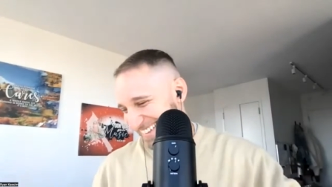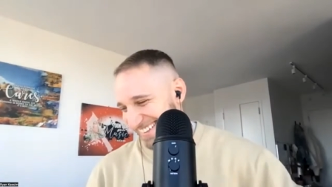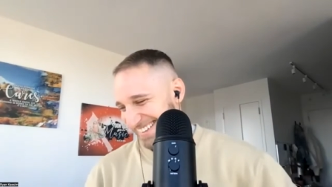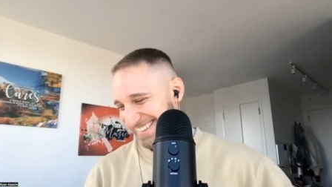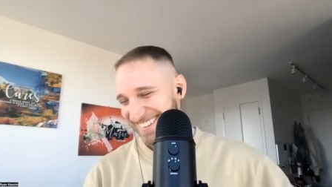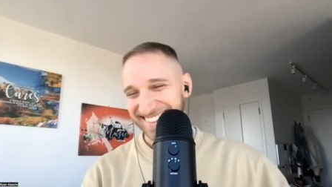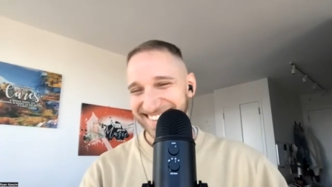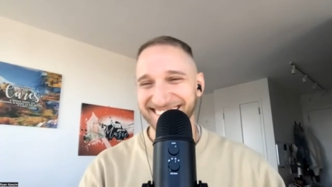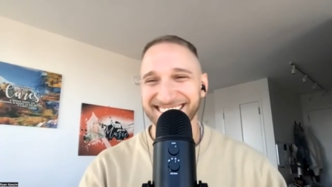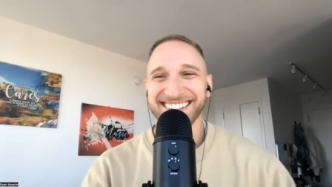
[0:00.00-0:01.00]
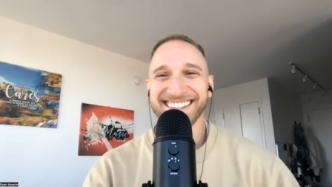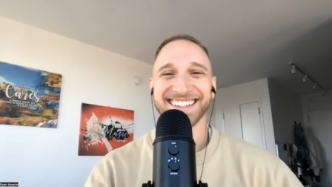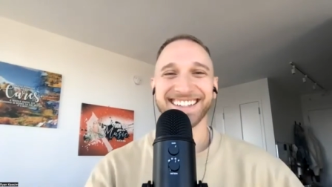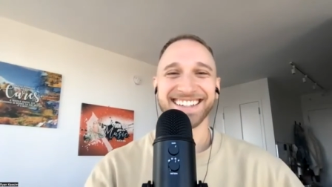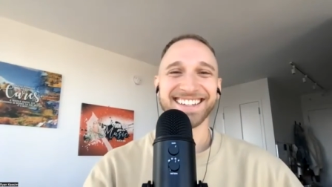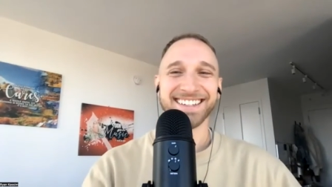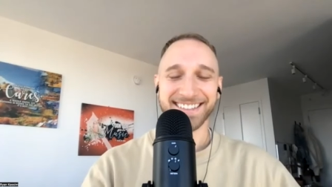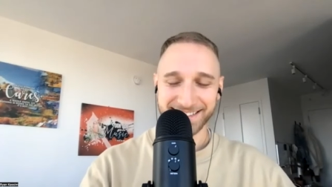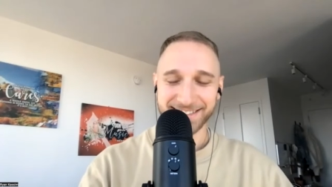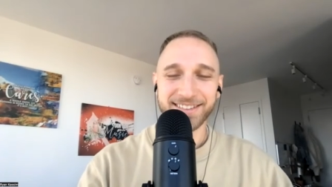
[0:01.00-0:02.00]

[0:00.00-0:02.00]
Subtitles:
you're gonna go see somebody.